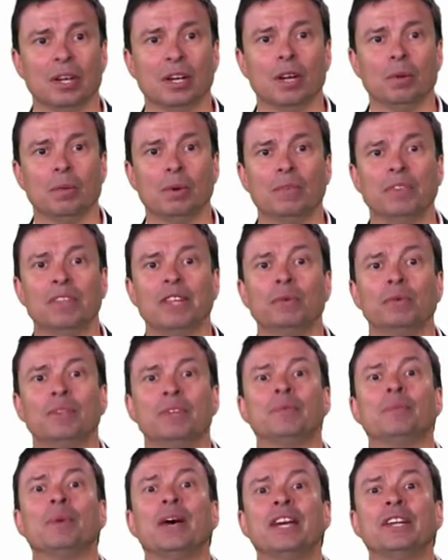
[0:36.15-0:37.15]
whether they would have
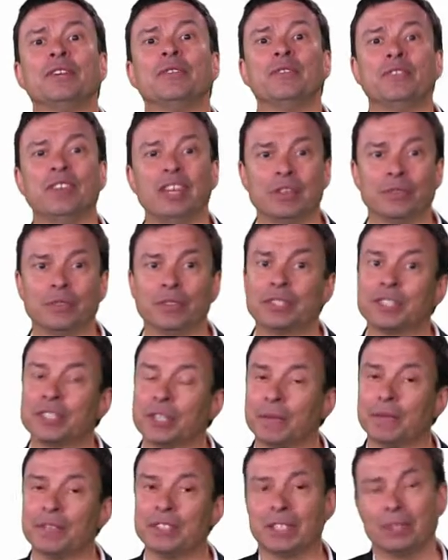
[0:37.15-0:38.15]
paid a fee for the
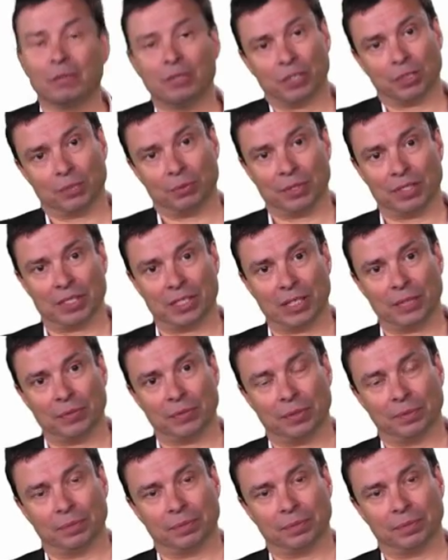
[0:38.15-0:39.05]
service they've just received.